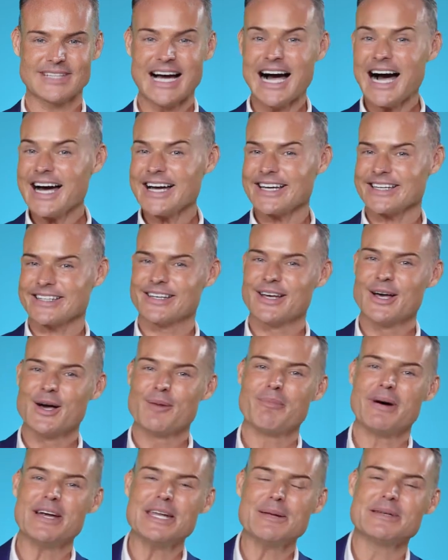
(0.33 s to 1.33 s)
Hi,
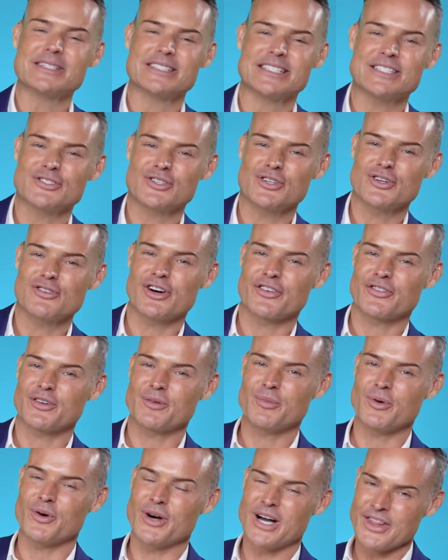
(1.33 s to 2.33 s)
my name is Linton
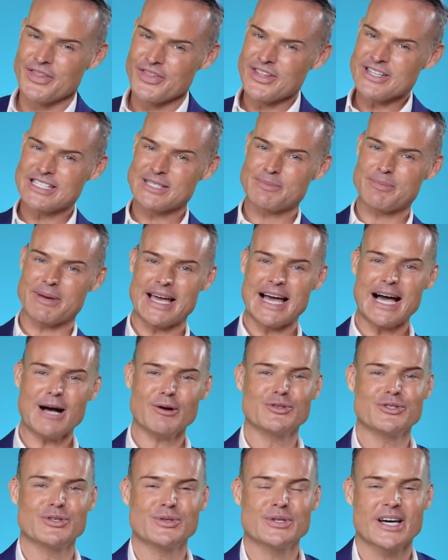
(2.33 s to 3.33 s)
Crockford-Moore and this is my
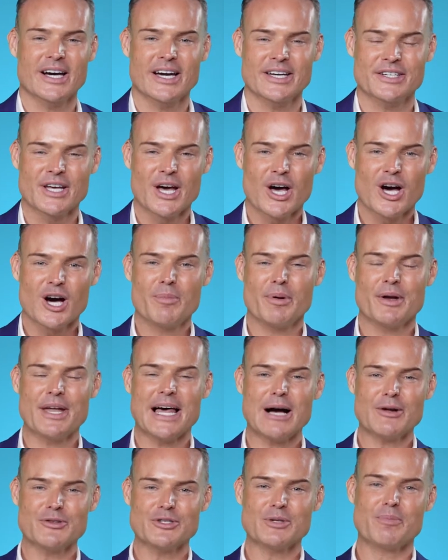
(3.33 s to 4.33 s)
how-to guide upon
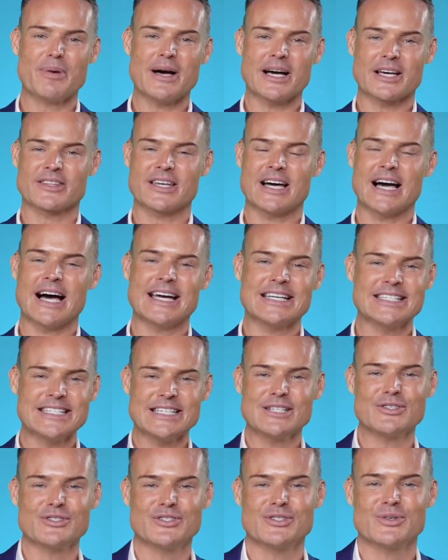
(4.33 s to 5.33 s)
how to pack the
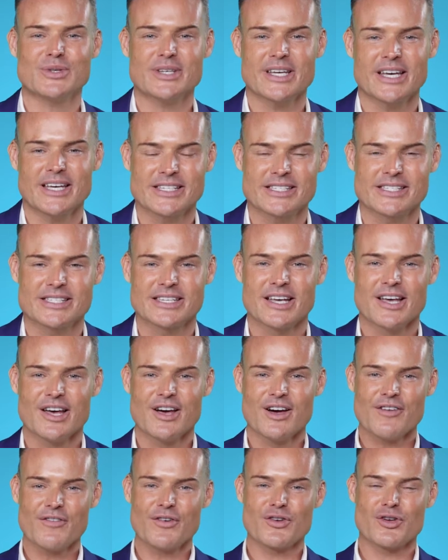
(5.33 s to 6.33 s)
ideal suitcase
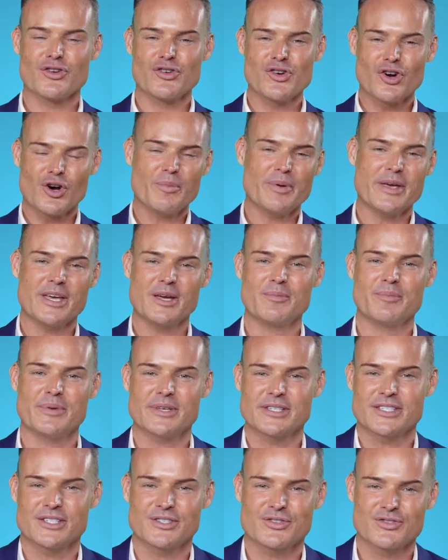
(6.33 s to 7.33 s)
for your European
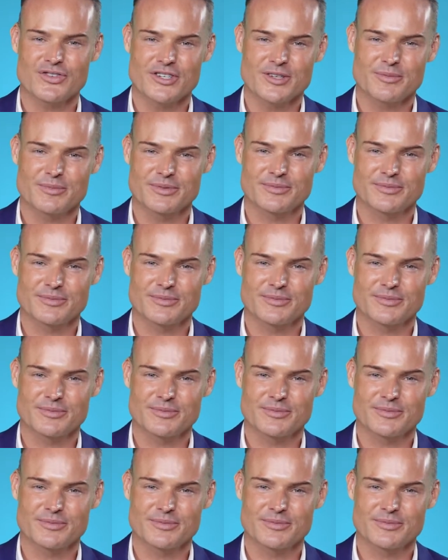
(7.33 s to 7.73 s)
business trip.